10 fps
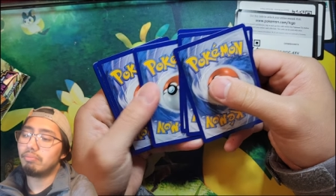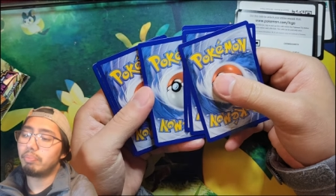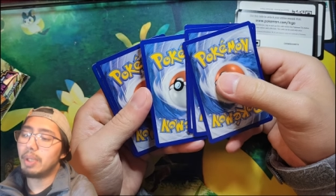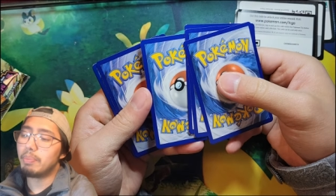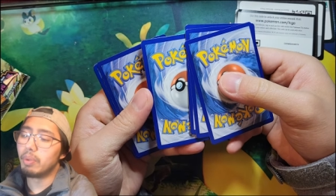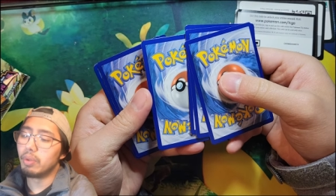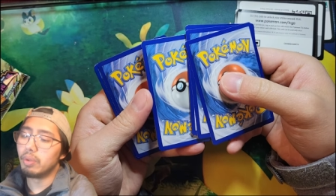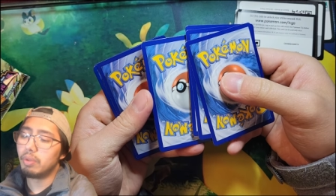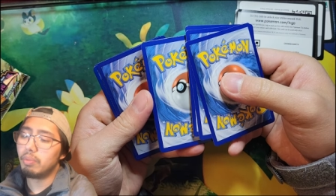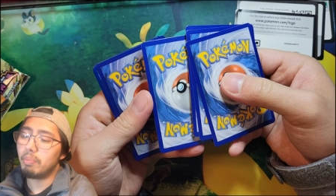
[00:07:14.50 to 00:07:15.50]

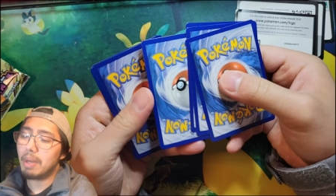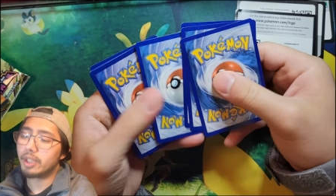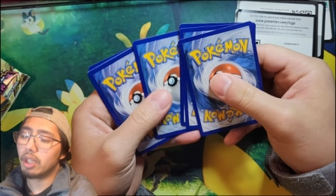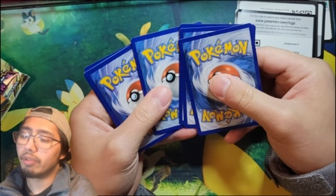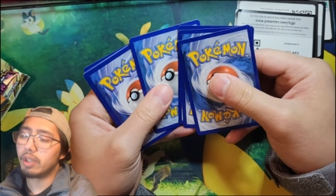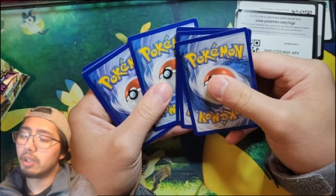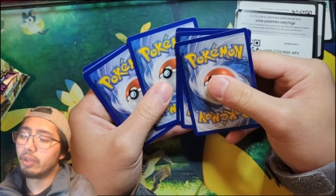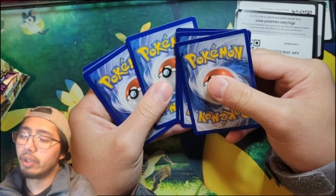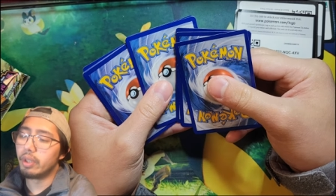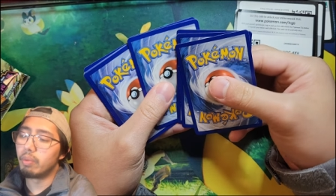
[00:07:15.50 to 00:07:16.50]
people, myself
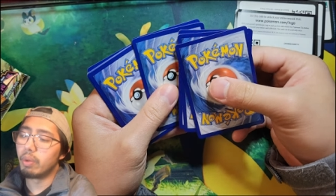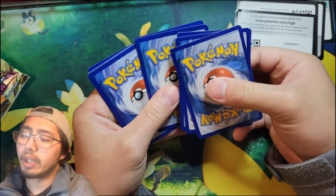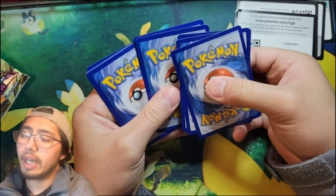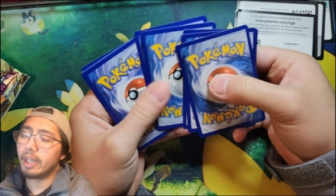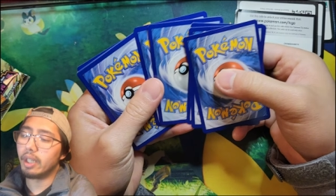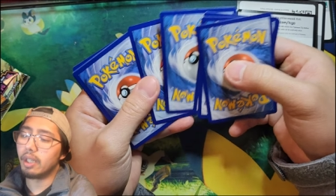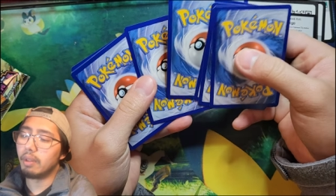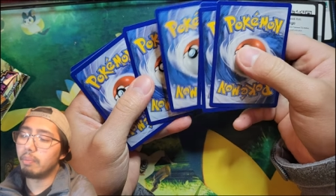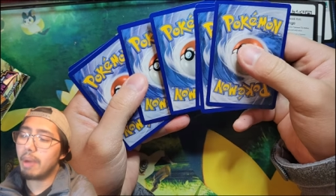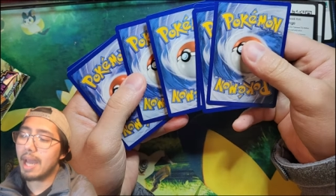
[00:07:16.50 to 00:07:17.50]
included, were
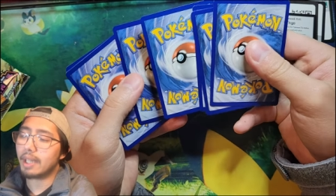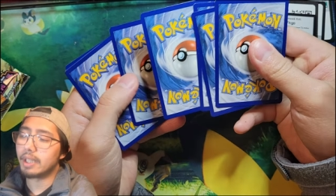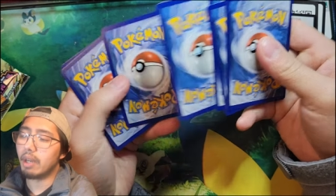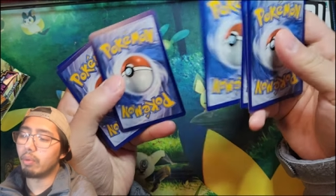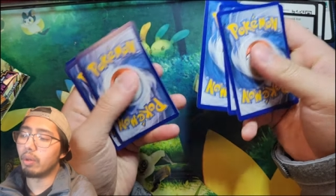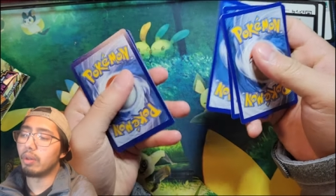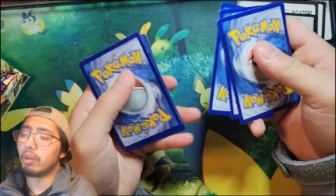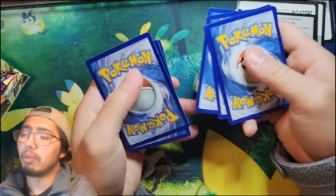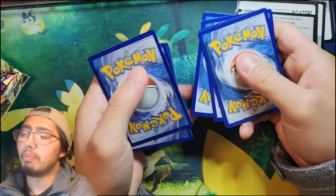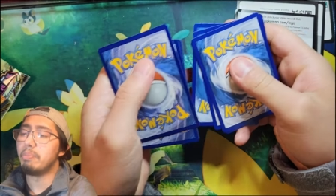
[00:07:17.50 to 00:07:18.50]
getting packs that
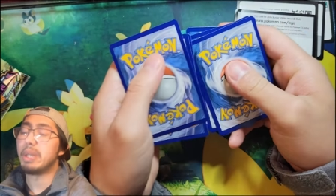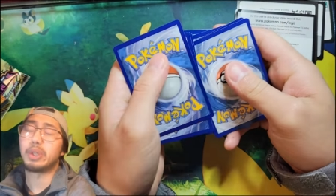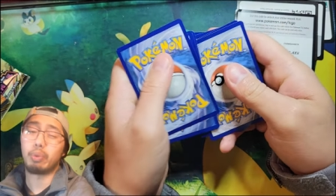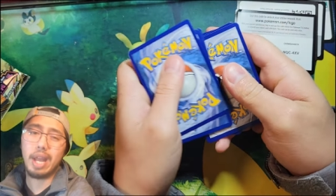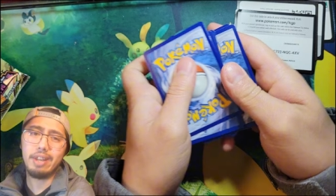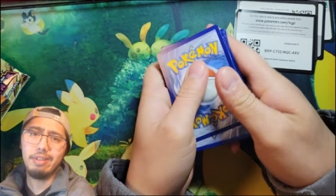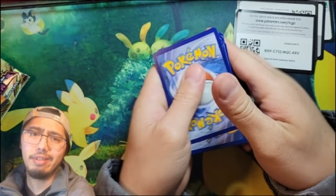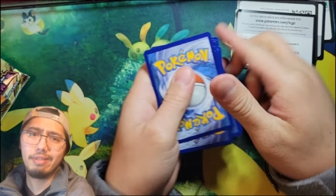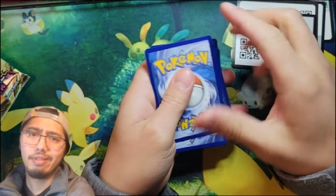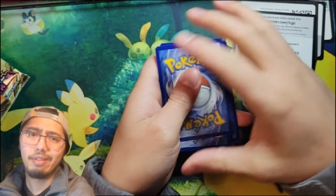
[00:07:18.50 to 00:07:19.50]
were misread.
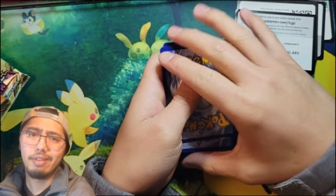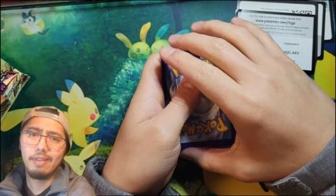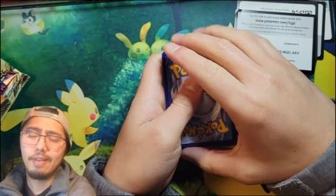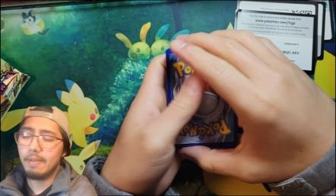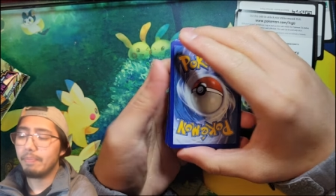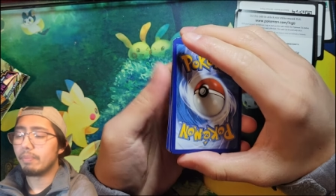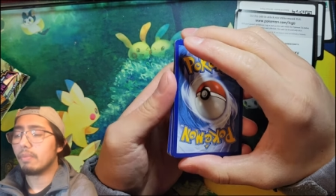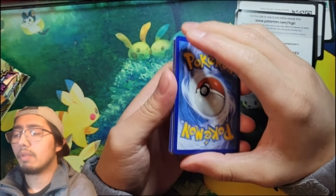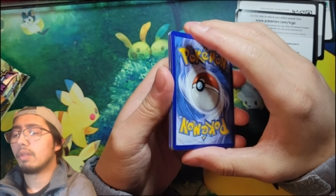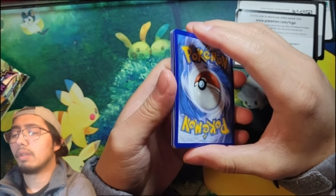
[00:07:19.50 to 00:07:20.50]

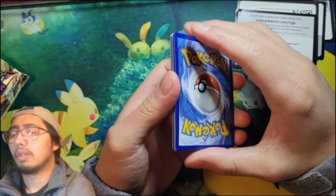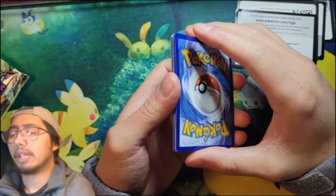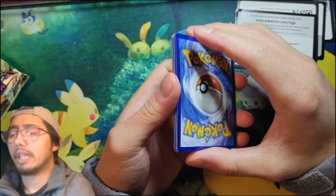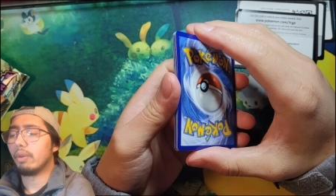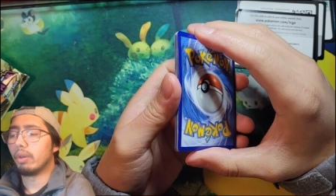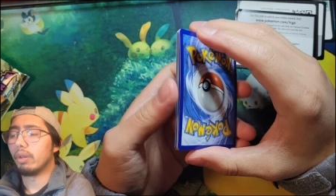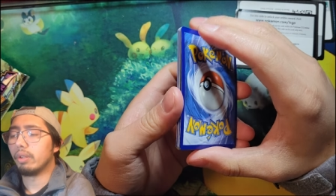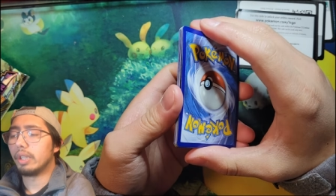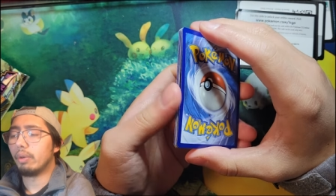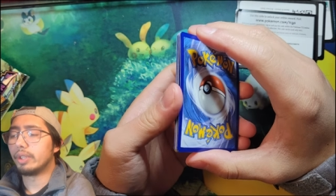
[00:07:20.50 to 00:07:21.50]
Like they
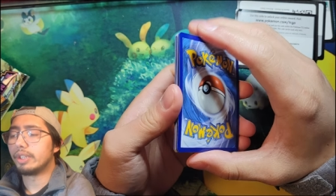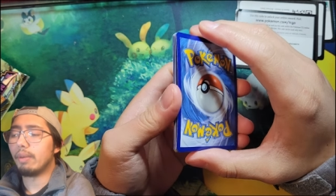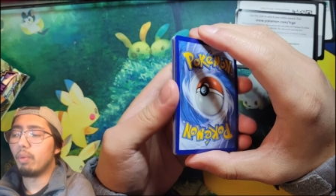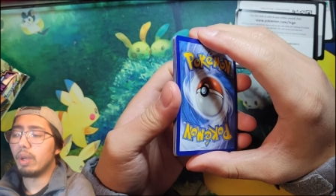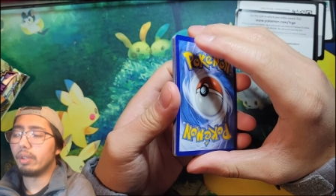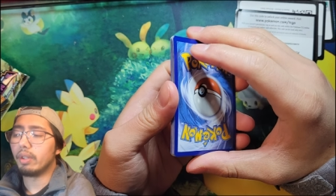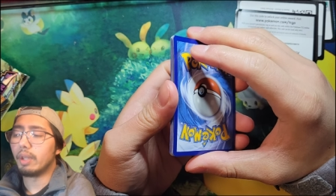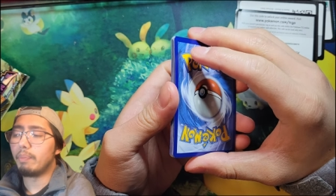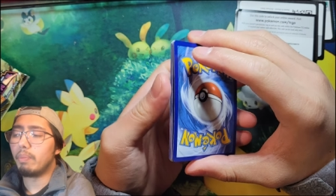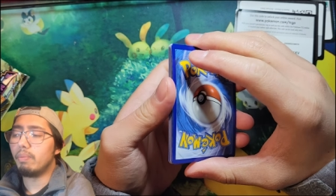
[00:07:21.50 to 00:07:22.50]
would say it
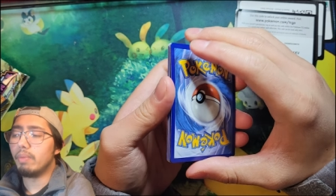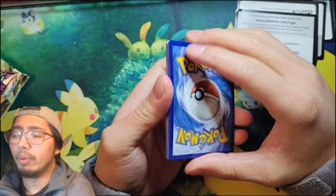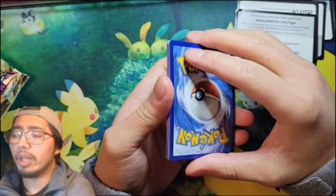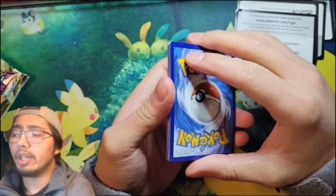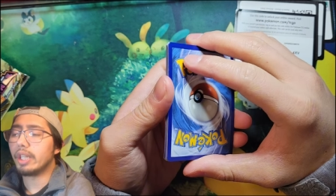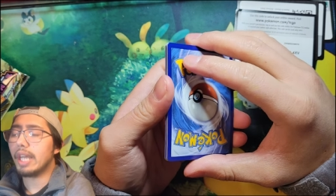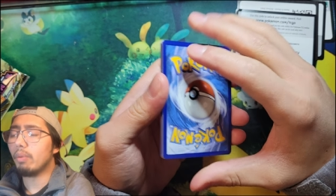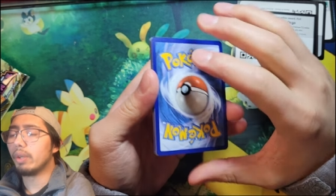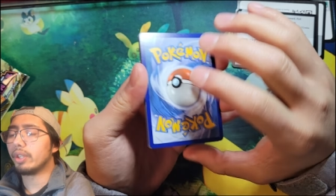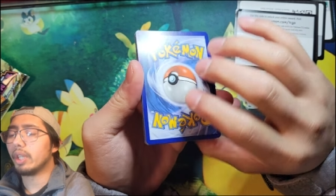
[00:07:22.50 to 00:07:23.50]
would indicate
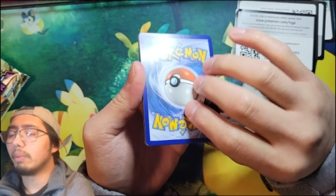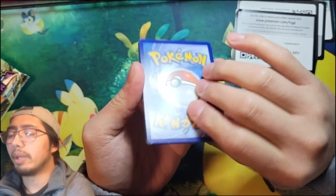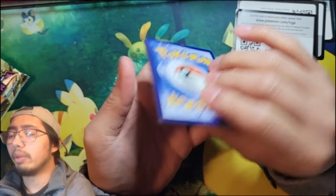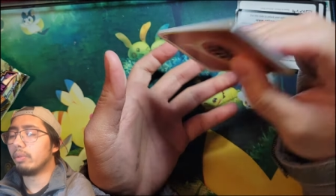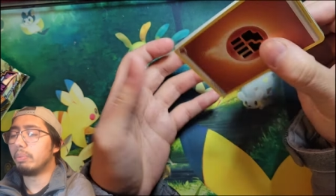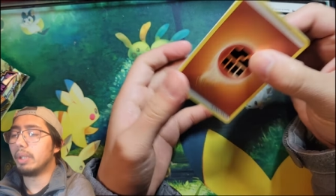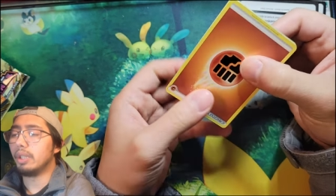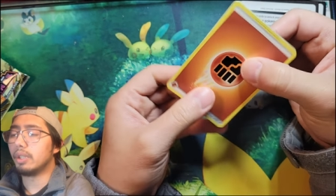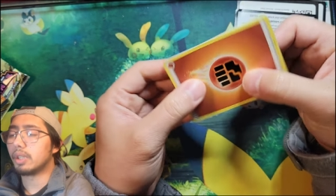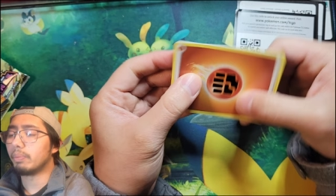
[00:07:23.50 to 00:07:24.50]
one thing, but it would
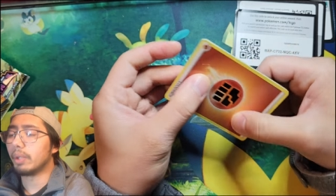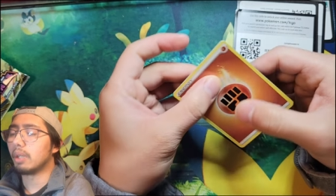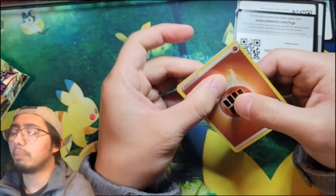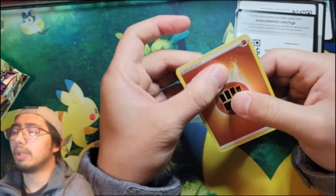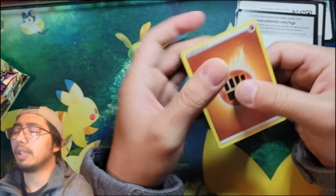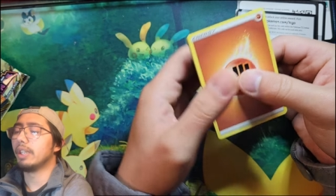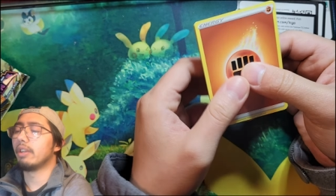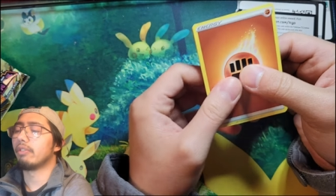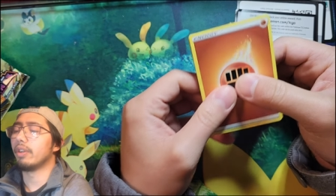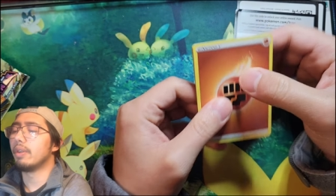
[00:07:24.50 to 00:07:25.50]
be something completely
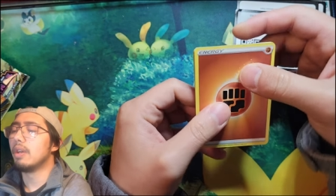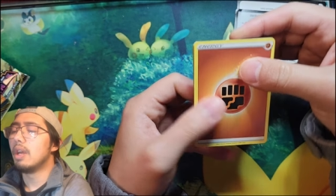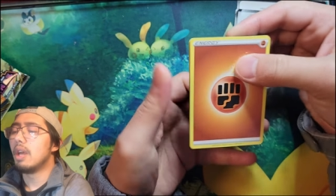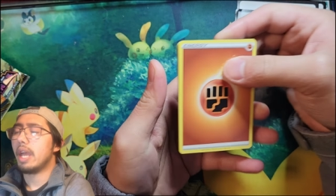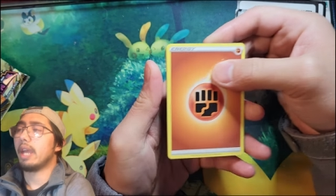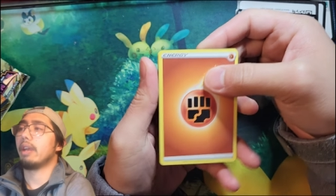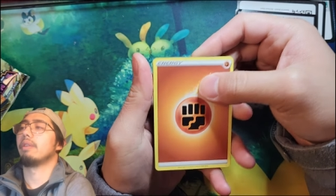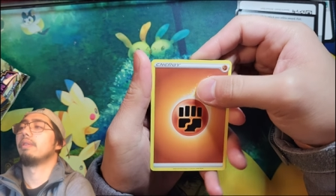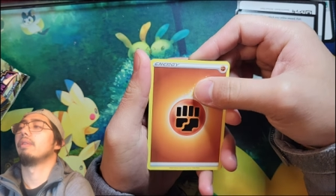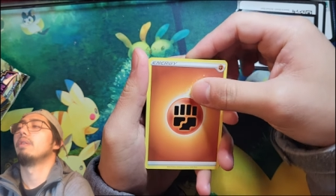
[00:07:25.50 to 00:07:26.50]
different.
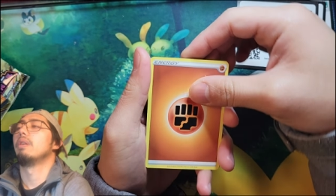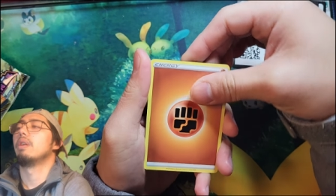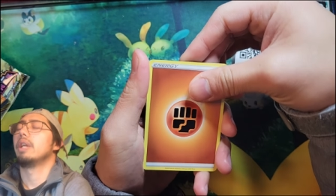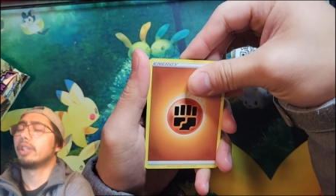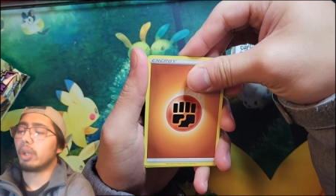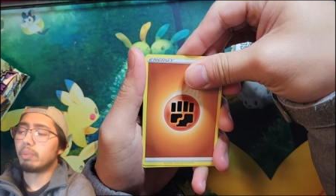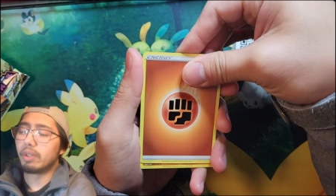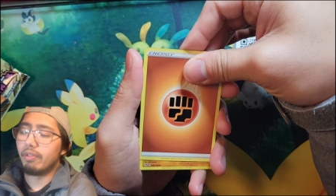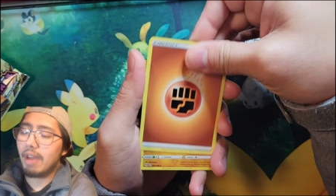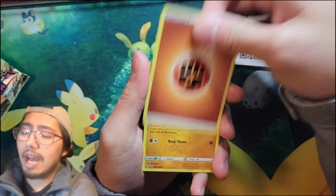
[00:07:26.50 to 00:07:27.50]
And in terms
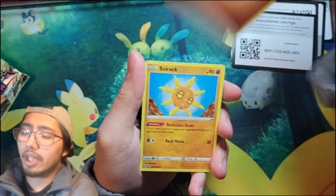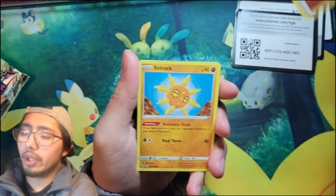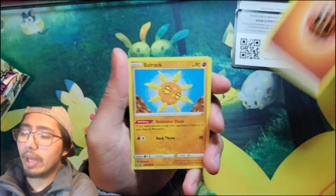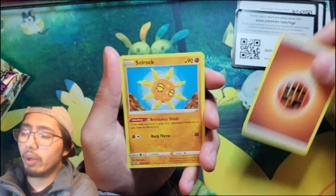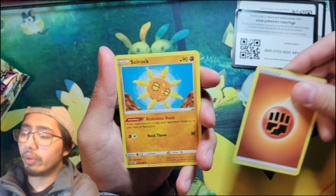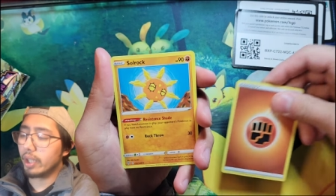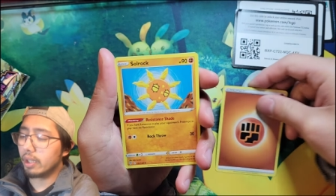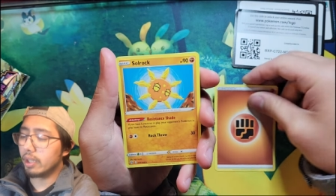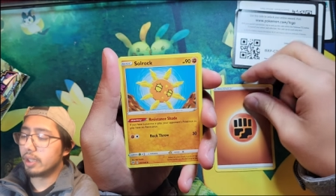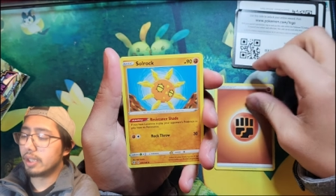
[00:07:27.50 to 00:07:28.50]
of value, I don't
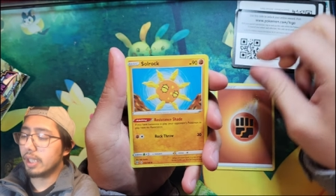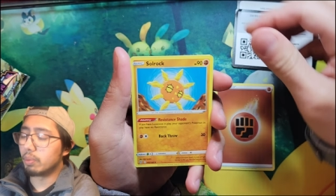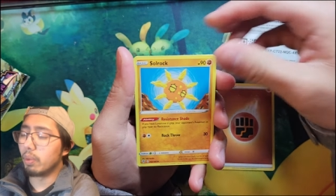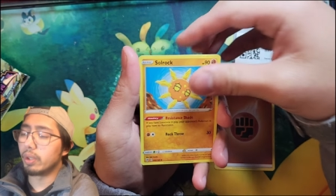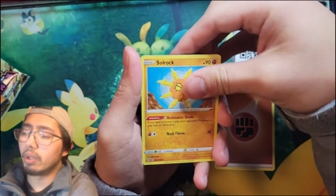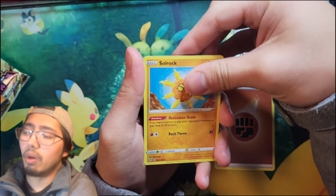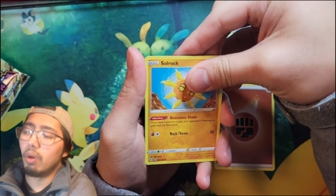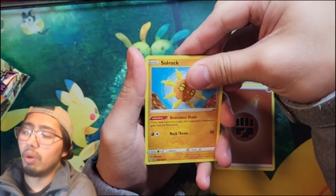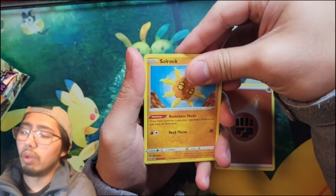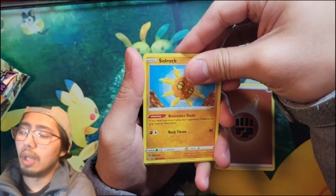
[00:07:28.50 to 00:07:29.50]
think this set's worth a
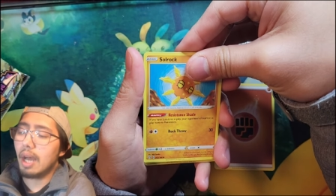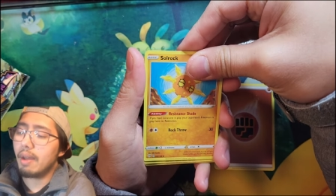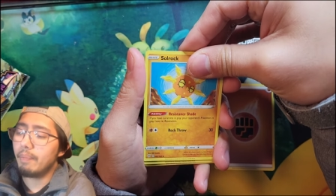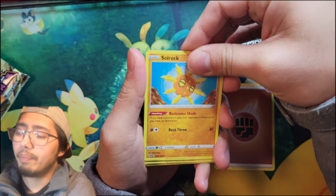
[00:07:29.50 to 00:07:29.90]
whole lot.